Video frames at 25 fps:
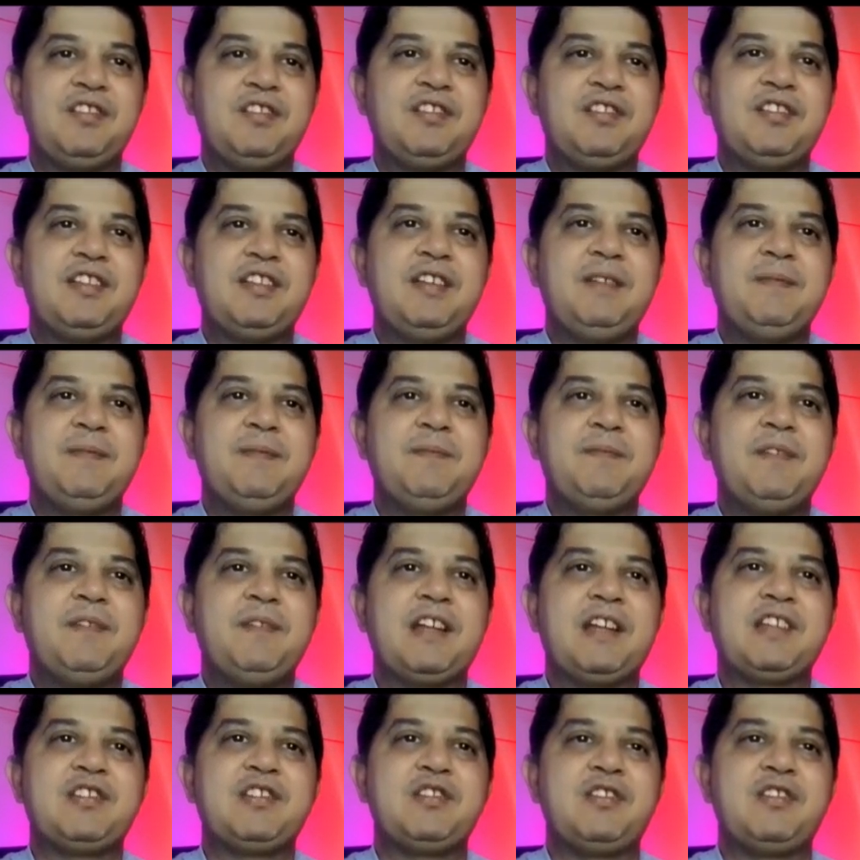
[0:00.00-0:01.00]
See, it
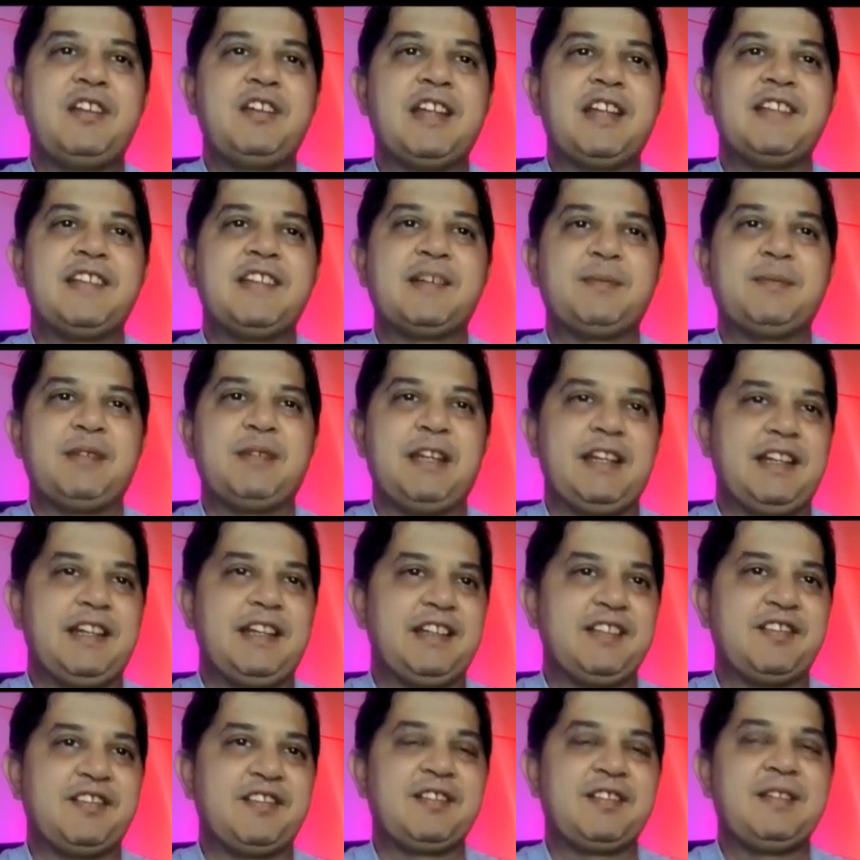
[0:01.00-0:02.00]
has done something like
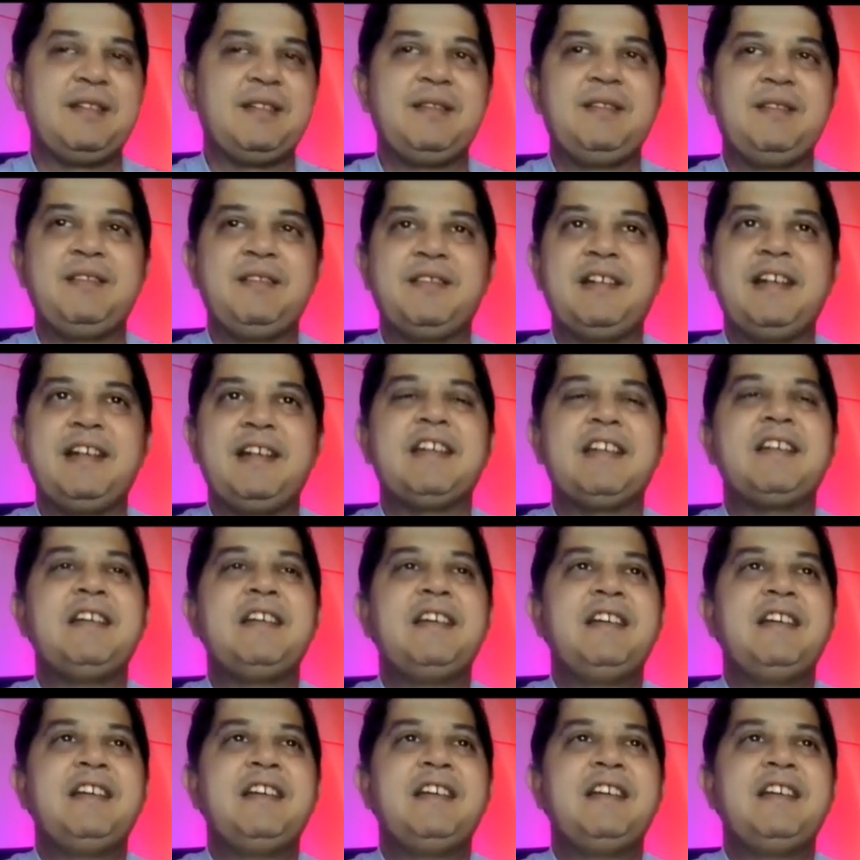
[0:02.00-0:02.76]
this, right?